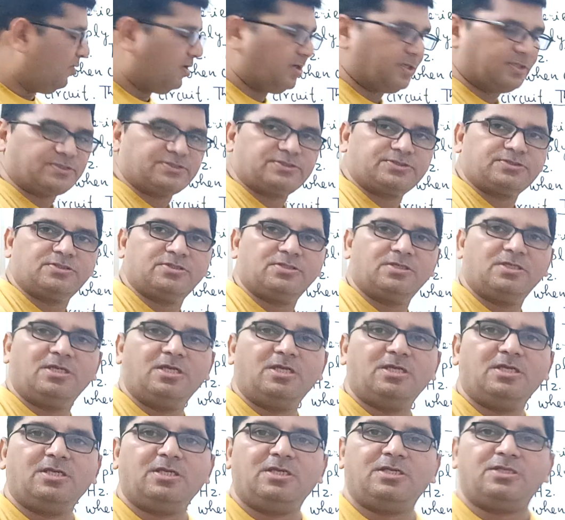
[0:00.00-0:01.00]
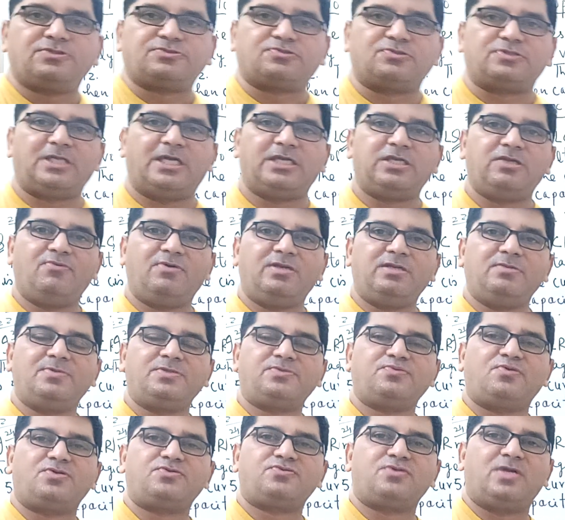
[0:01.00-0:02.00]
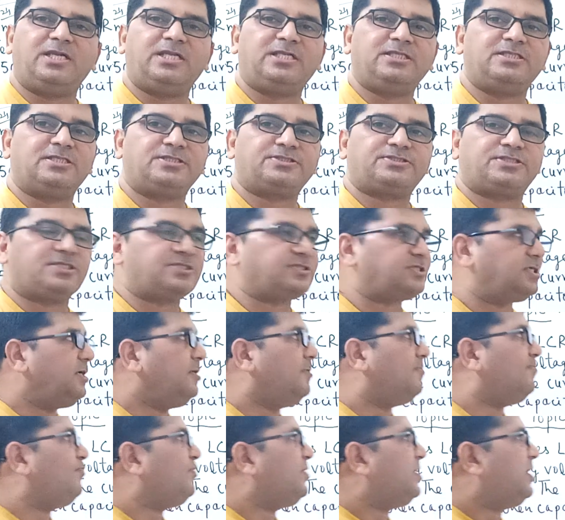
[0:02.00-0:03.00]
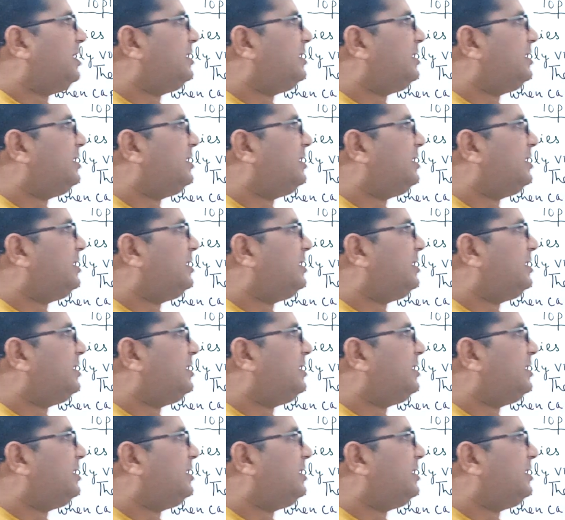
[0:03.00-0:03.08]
watts. So thank you very much for joining this session.